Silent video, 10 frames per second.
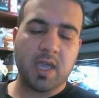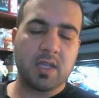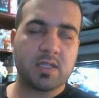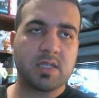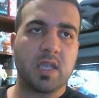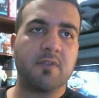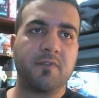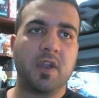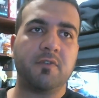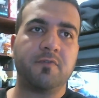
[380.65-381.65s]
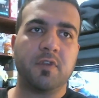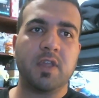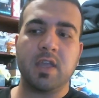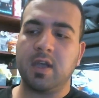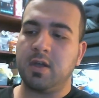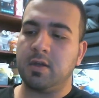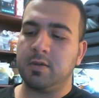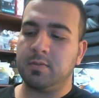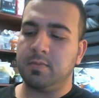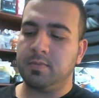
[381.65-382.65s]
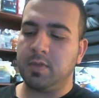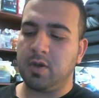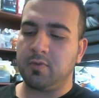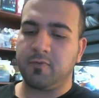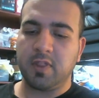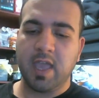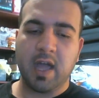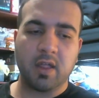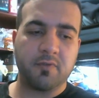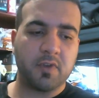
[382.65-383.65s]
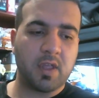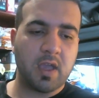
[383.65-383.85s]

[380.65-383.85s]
It's safe enough for the for the alley, for